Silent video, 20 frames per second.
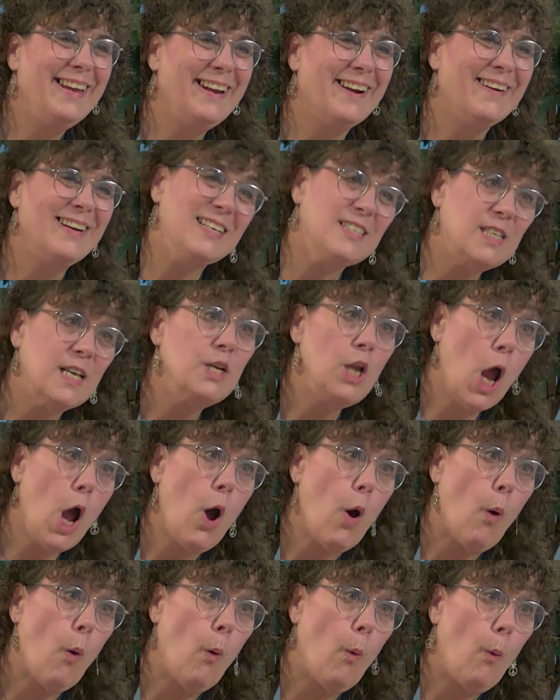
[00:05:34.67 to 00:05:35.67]
you know, he said,
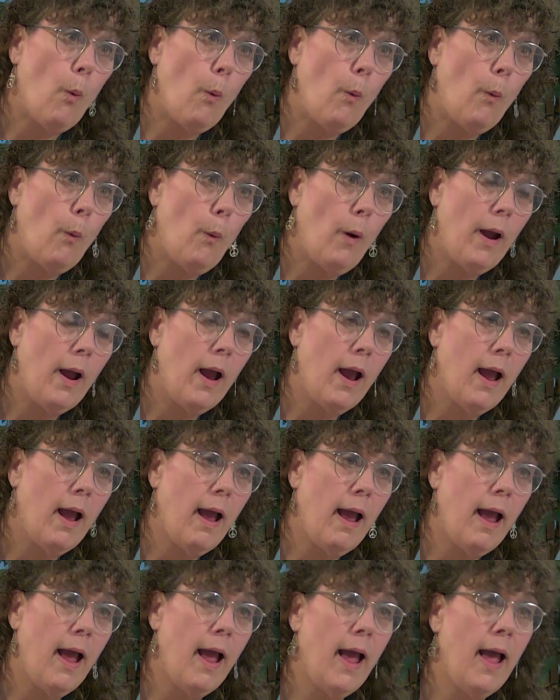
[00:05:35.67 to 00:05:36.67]
No.
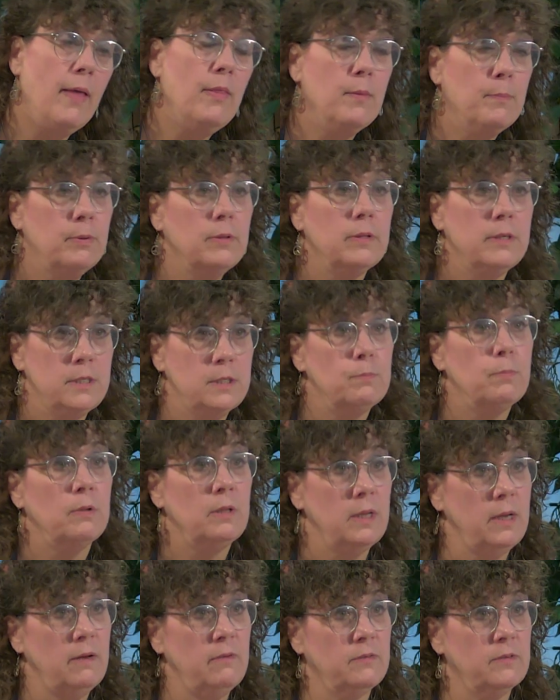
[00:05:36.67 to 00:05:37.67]
And the police
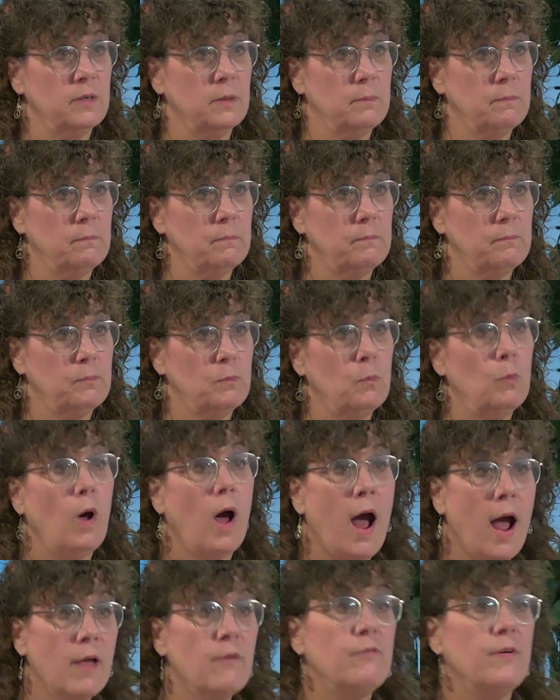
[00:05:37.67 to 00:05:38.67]
believed him. Well,
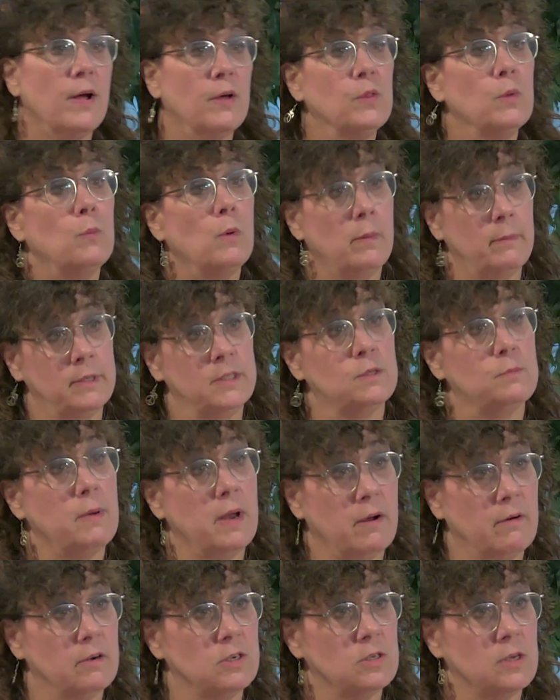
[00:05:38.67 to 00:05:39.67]
I found the woman's
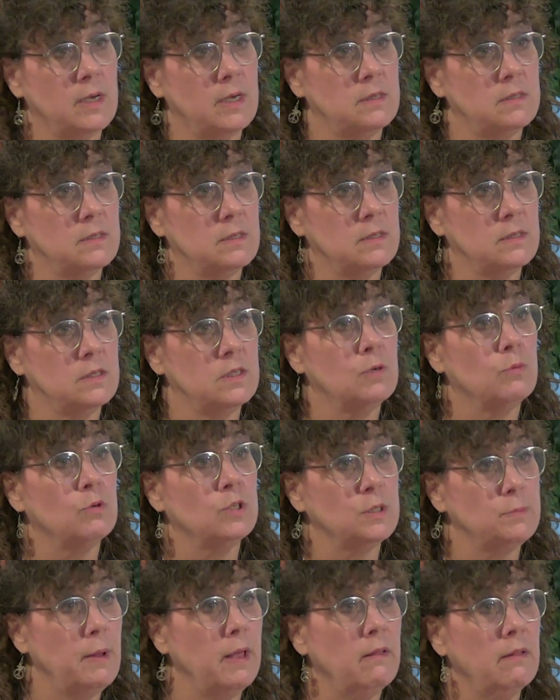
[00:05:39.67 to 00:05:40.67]
marriage license. There were
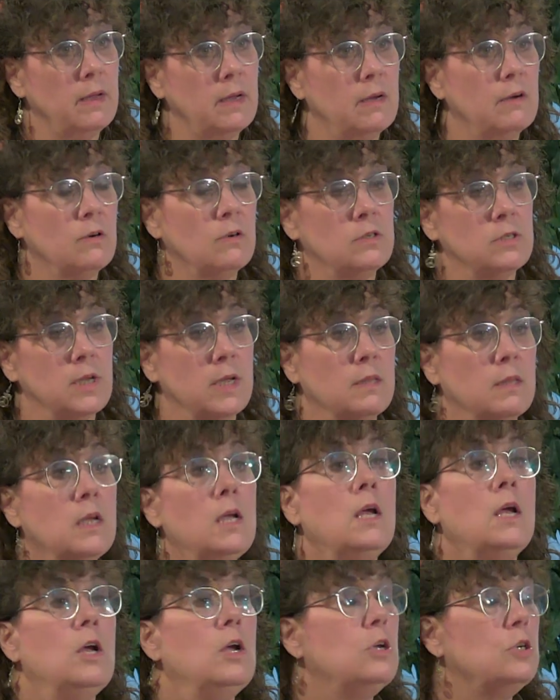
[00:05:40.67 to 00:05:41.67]
spelling errors, and
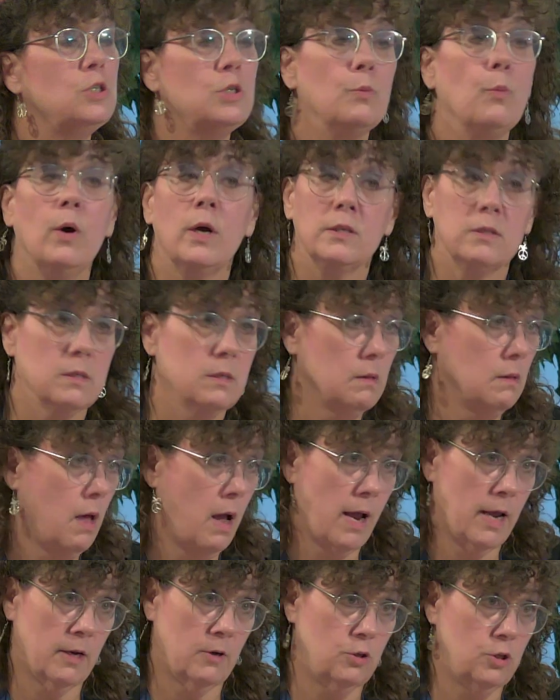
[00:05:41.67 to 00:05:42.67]
she wasn't
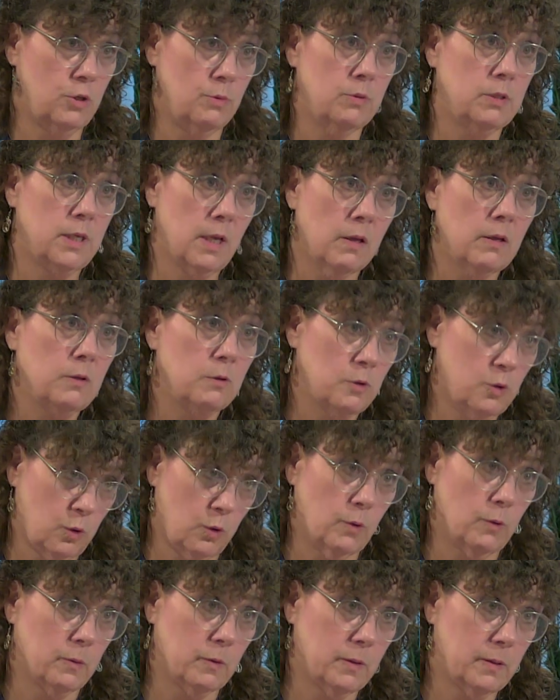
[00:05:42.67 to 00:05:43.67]
lying. She was telling the
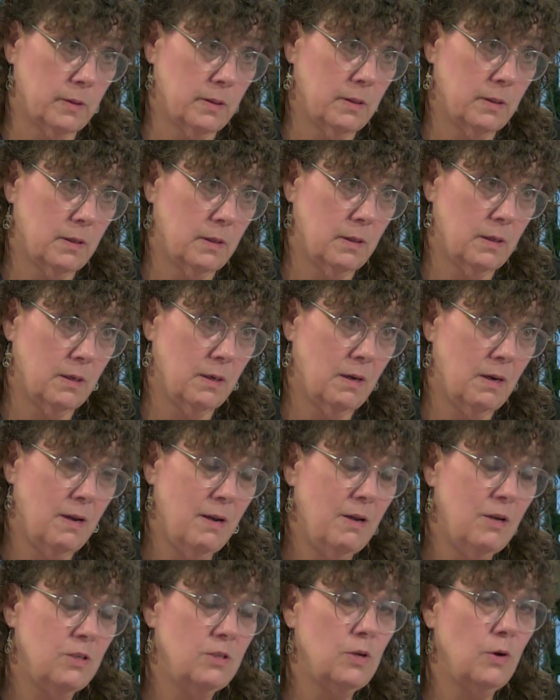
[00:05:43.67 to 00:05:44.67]
truth.
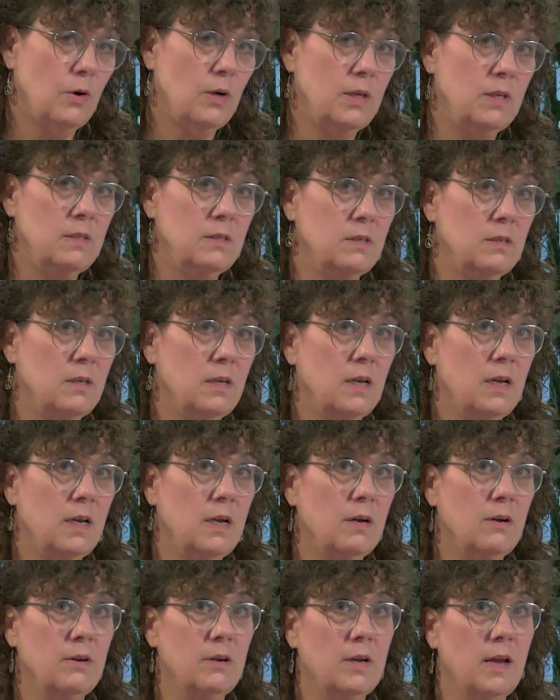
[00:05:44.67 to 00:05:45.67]
So it,
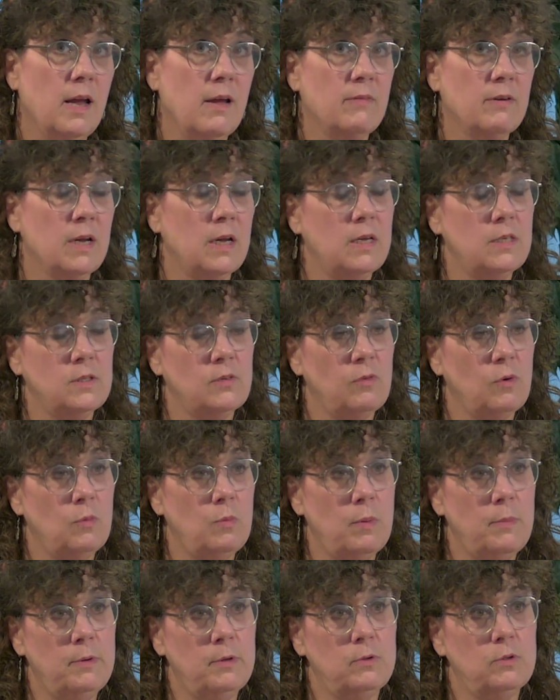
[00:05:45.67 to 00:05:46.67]
here you have a case of a
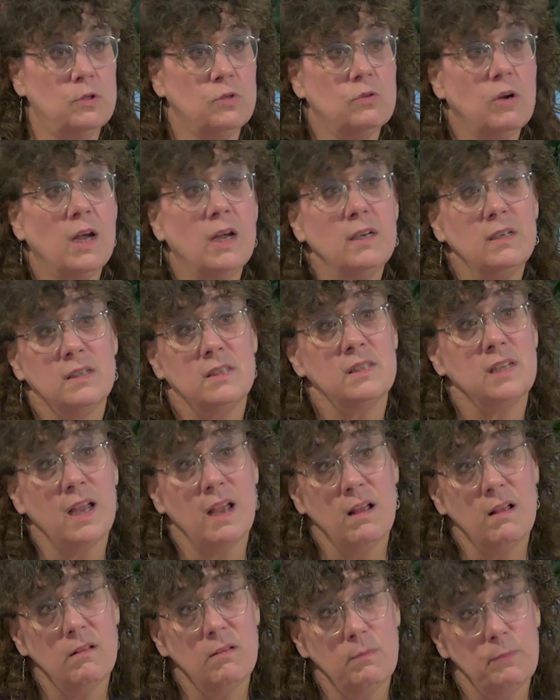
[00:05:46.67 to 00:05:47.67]
woman who's trying to
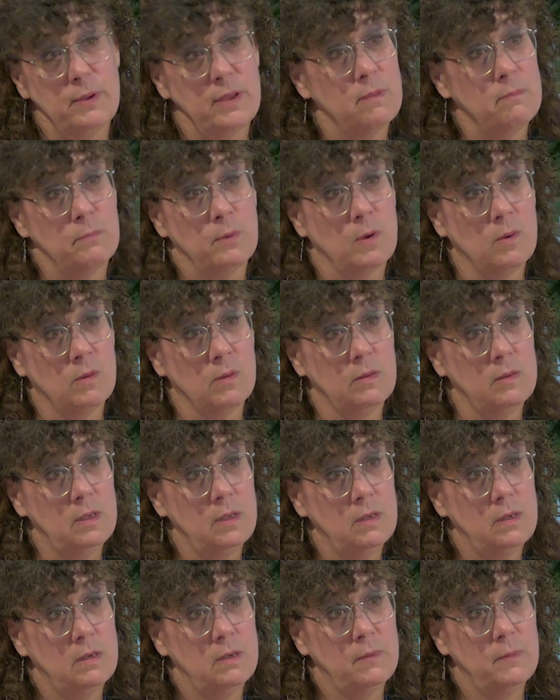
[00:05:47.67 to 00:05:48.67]
tell people
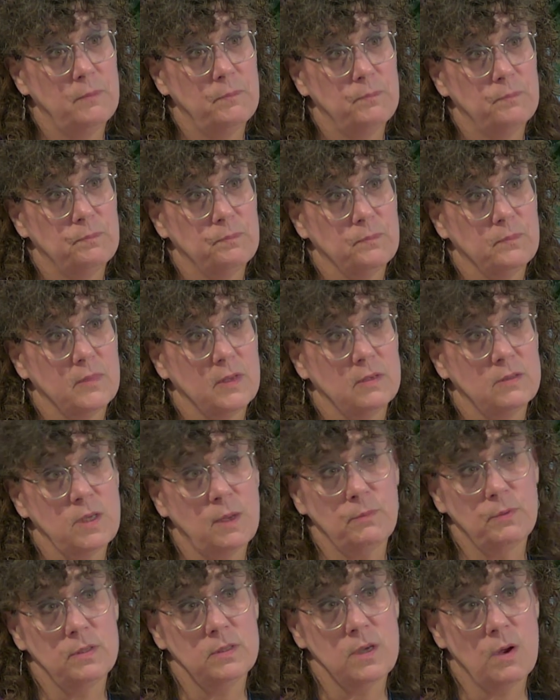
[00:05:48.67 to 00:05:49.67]

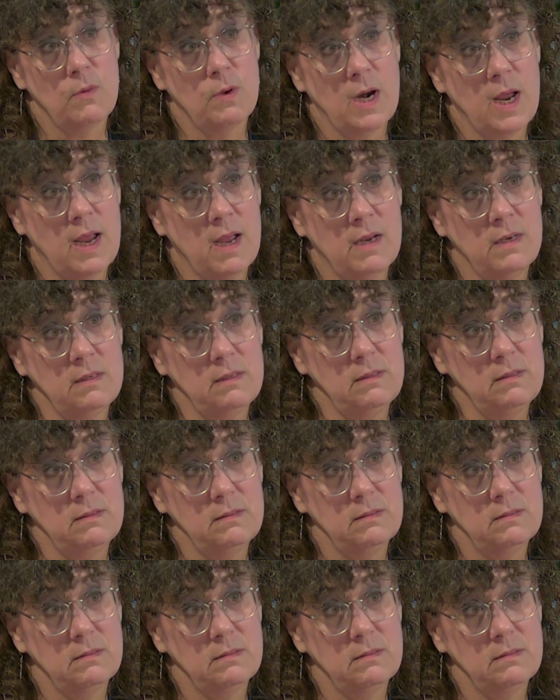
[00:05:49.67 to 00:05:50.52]
something's going on,